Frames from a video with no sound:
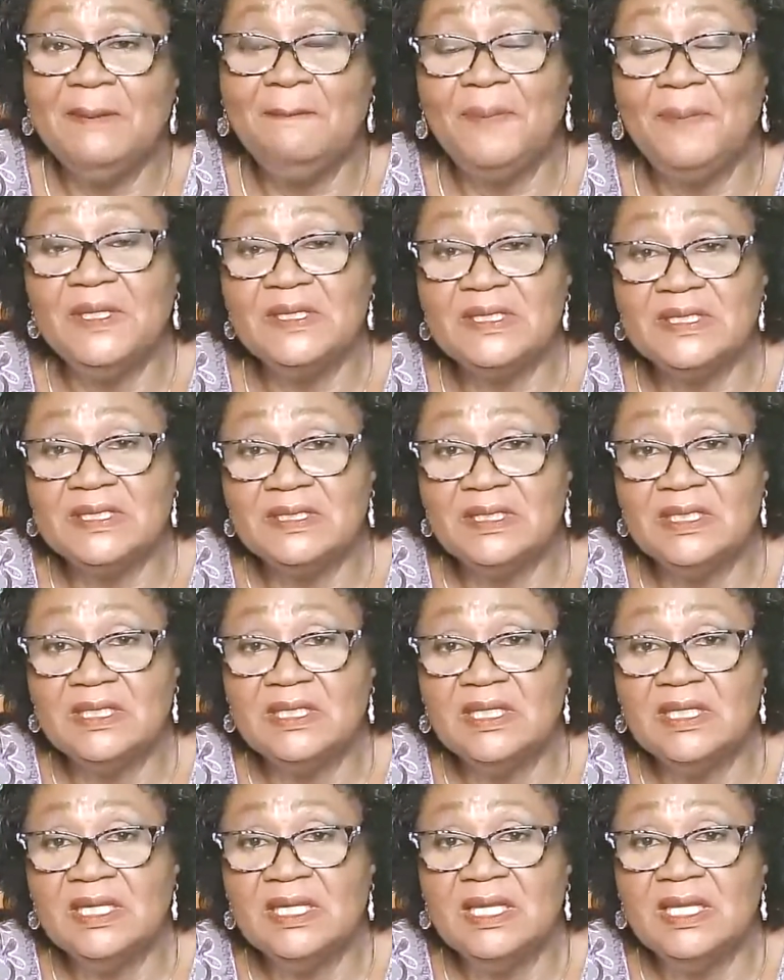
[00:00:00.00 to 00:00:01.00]
person.
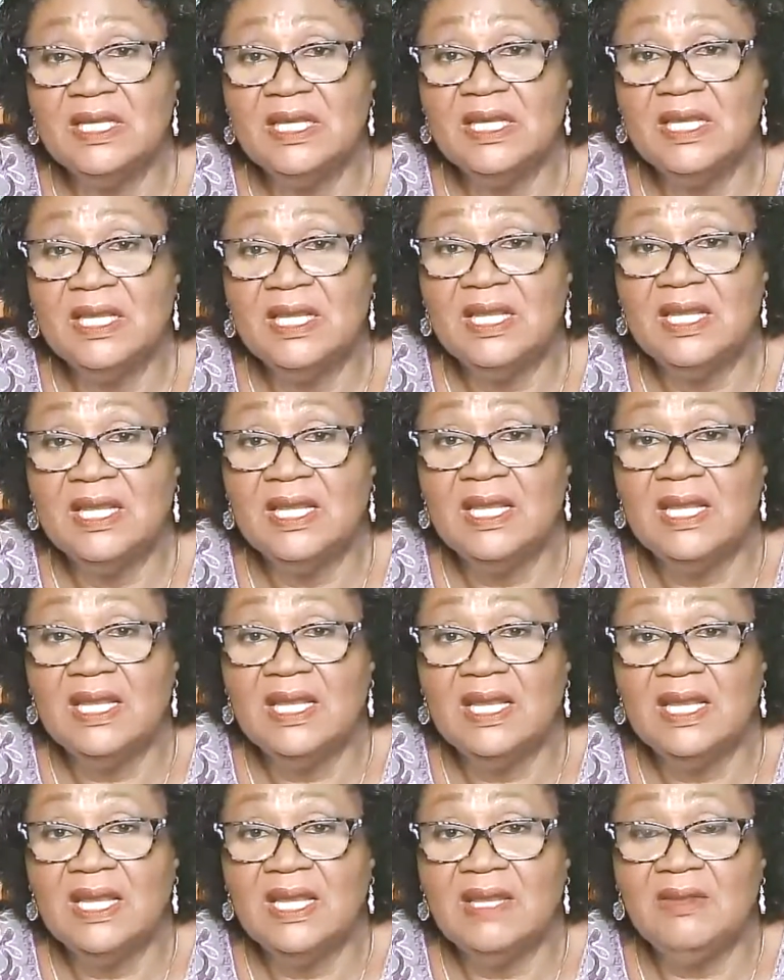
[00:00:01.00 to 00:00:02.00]

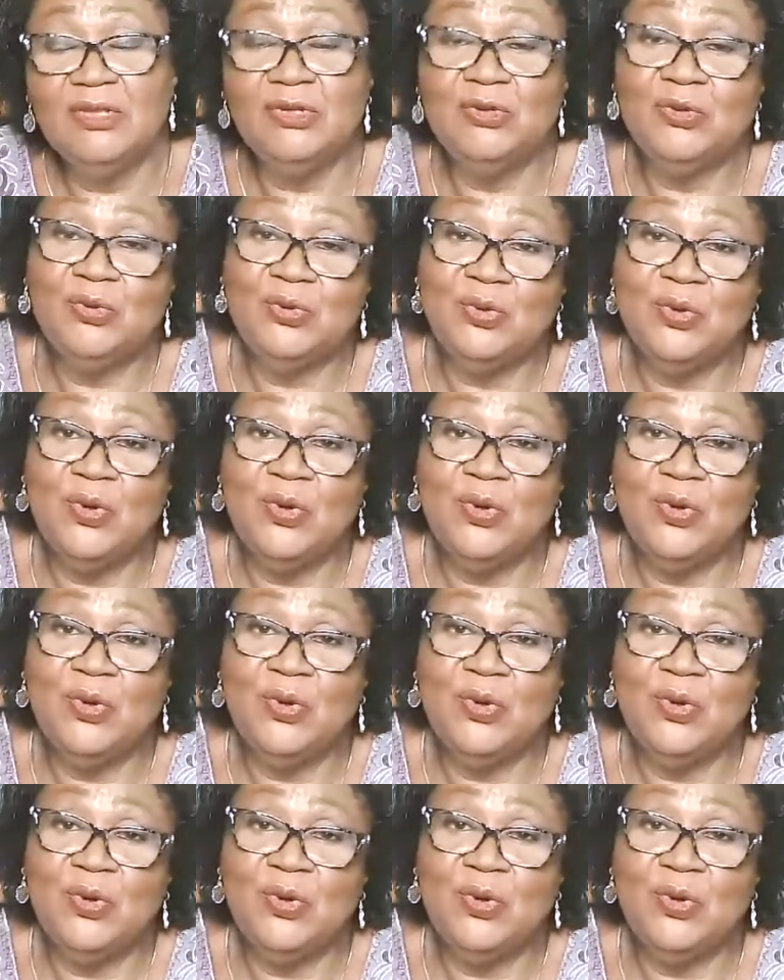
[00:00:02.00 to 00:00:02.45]
You don't know